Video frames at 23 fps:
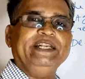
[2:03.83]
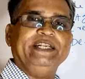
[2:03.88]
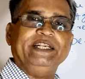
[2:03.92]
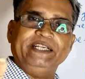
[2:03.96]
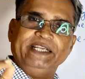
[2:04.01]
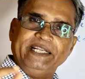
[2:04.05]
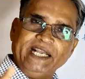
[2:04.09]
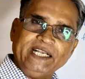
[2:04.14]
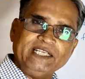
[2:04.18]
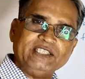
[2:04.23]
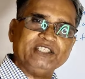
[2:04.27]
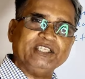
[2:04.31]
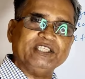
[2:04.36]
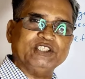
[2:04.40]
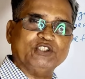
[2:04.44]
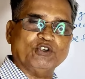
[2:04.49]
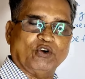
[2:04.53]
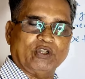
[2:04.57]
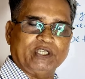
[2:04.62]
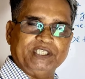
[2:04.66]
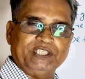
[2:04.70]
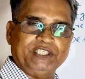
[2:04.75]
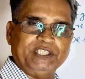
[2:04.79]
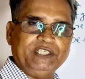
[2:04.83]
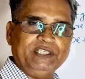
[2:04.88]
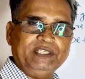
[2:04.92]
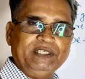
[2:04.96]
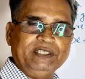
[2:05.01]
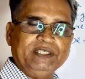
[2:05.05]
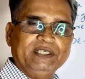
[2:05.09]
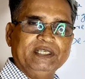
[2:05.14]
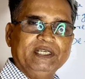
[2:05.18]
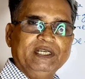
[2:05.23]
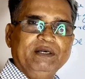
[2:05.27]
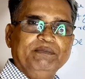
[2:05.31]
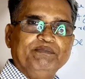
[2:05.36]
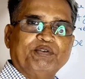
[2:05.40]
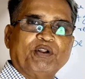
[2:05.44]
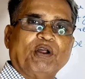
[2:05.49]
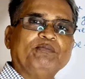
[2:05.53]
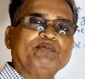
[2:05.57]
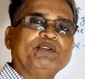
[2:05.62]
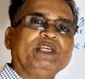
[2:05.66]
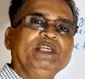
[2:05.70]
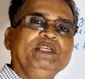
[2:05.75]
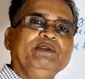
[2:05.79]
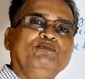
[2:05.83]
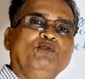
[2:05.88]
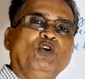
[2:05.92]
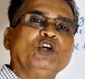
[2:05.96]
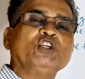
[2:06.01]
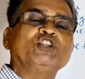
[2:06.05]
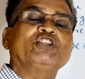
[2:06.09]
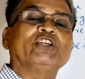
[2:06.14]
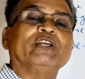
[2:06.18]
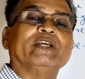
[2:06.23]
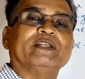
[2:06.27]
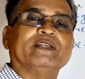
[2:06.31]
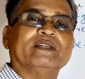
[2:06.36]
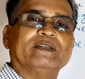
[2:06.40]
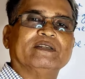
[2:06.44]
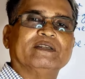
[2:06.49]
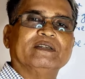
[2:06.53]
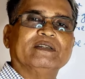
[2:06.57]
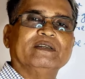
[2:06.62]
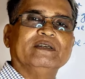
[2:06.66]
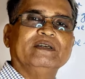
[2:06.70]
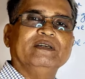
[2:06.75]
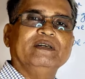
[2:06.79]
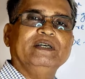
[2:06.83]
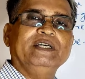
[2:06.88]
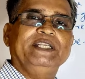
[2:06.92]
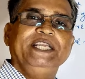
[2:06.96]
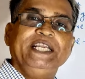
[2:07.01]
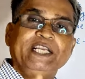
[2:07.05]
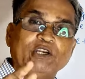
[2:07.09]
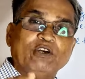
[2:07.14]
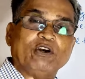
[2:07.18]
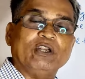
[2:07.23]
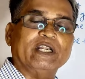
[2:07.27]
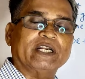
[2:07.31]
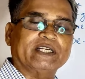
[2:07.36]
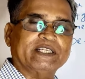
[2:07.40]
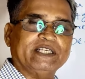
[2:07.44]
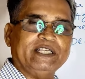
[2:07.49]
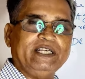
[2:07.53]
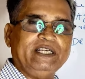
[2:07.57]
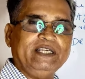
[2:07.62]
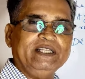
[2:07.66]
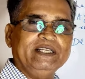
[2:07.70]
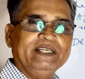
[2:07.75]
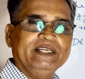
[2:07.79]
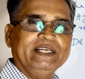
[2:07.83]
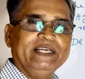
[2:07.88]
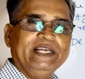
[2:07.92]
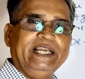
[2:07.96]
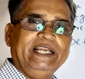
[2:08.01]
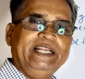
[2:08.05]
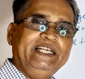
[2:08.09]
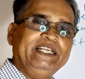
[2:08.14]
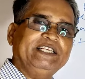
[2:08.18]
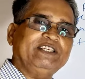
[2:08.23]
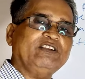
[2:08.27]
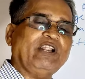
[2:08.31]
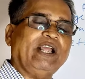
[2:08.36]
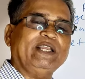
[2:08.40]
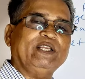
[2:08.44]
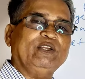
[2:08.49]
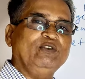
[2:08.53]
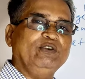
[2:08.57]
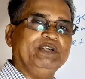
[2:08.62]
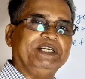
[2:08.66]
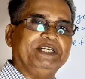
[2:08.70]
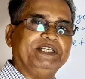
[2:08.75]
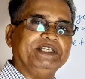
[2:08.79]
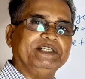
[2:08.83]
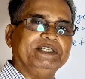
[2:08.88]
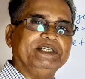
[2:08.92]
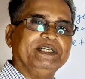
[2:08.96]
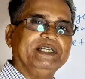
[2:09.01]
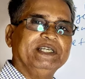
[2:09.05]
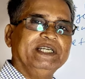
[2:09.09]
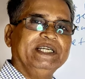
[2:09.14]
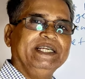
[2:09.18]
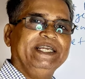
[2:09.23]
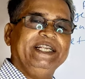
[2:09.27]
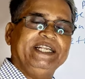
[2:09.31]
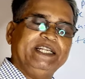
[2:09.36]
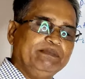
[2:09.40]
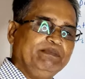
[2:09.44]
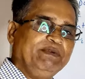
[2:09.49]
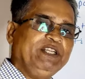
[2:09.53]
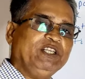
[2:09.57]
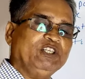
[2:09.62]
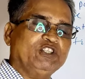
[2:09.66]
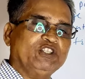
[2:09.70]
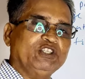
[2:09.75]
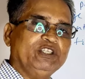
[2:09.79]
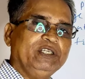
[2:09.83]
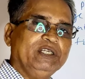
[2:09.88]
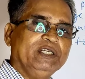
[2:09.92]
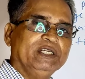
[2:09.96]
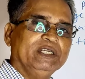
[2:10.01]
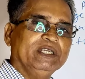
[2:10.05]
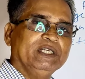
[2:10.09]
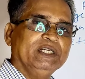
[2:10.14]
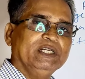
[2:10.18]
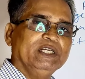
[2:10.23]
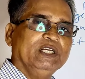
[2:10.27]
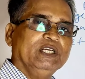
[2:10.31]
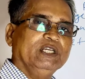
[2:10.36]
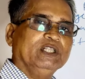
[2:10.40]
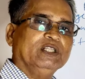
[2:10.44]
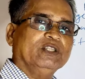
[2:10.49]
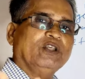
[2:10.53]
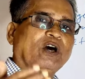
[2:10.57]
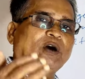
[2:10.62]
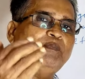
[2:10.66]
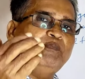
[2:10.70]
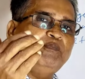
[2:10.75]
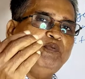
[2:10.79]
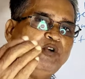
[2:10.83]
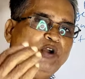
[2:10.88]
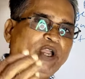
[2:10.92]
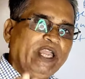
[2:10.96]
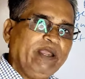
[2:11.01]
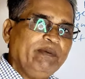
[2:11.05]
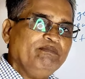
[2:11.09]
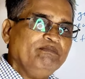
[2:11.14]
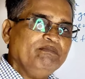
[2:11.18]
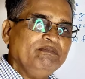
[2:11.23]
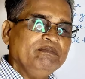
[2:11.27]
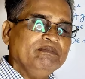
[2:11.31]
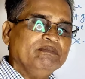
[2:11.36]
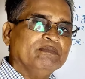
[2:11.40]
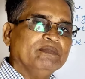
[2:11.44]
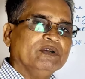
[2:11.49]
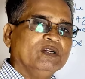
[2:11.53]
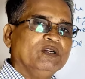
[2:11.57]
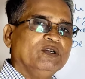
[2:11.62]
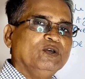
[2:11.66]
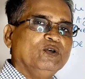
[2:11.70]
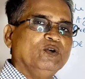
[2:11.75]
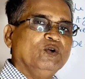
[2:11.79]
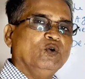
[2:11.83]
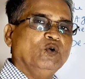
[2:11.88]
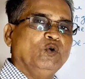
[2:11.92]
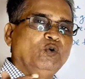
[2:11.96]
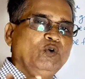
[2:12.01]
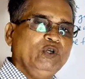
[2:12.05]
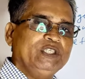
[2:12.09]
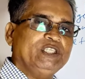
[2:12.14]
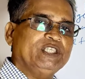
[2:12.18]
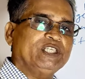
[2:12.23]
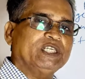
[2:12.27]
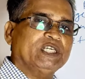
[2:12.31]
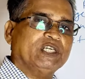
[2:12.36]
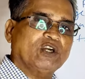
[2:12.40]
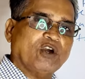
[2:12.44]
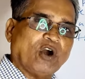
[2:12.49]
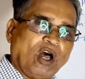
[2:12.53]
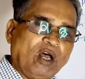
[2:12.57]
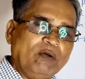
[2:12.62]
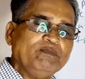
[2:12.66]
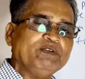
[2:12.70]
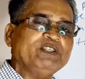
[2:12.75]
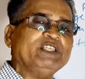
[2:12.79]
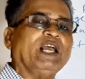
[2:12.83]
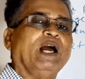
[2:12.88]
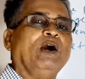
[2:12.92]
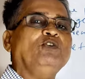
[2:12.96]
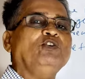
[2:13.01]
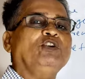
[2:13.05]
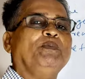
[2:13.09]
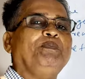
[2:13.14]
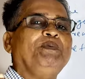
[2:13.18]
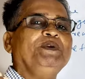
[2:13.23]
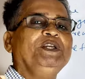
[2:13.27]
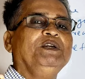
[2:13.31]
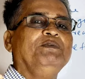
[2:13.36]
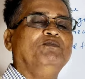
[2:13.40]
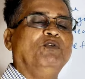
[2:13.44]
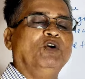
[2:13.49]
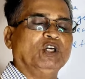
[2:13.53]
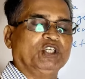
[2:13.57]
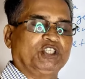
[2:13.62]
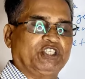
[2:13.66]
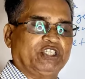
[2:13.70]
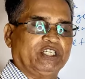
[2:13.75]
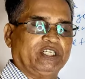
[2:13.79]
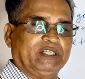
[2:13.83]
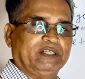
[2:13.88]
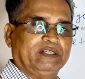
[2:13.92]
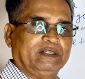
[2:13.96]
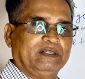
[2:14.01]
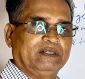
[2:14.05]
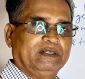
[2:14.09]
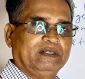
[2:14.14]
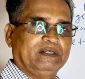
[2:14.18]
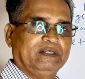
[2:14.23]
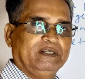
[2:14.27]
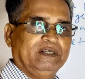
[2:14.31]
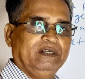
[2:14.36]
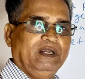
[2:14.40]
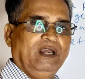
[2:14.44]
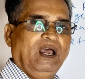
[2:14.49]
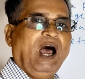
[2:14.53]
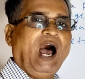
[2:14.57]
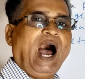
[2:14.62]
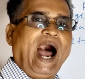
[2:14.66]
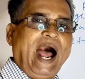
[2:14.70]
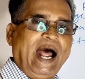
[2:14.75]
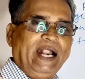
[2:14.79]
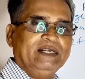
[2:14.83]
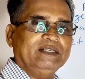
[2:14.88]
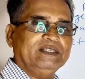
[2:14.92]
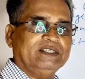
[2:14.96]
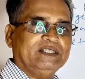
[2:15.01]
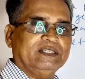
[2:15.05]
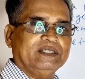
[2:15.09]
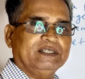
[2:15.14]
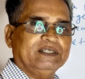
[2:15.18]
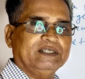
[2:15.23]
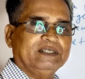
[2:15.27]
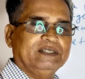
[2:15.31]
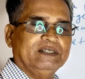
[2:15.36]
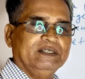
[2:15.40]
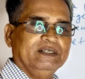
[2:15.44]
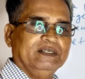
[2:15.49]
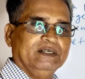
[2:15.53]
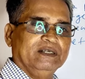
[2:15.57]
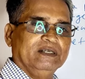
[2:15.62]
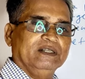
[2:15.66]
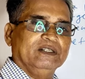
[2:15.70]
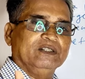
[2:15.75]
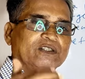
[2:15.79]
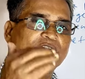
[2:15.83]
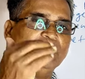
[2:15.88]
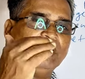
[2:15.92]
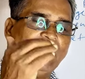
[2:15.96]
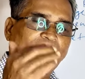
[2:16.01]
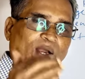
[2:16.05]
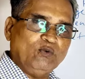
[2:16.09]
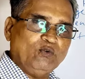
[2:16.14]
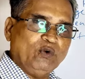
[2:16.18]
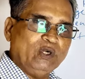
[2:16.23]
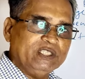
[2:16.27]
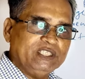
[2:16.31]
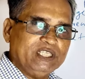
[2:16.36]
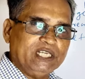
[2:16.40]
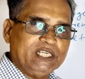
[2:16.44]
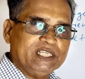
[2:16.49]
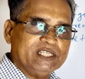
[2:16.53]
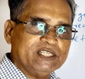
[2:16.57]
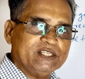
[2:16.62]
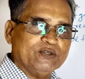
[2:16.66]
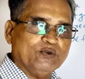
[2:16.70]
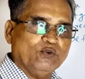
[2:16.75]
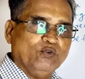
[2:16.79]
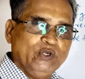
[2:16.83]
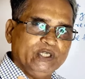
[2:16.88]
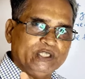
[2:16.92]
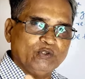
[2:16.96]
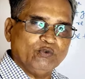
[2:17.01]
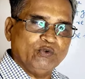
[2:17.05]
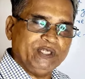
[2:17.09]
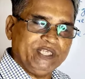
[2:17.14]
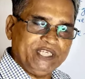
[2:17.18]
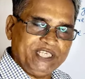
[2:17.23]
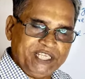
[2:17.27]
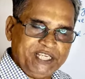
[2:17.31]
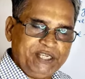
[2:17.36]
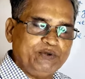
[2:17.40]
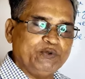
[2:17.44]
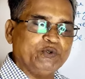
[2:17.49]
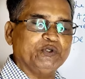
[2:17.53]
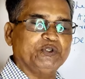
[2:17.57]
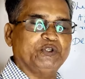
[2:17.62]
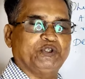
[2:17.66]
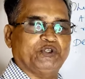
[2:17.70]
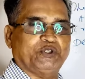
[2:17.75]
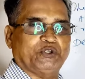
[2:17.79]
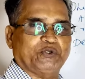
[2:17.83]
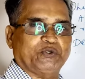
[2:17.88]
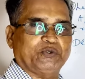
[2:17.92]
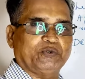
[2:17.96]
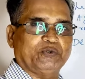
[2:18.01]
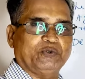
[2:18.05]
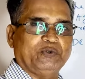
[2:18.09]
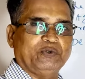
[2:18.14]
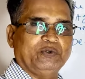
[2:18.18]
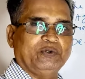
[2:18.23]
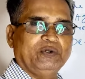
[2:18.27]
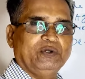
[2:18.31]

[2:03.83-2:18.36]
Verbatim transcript: It takes its origin from the emotion recollected in a tranquility. It means the poem which comes out of a emotion and the languages which we use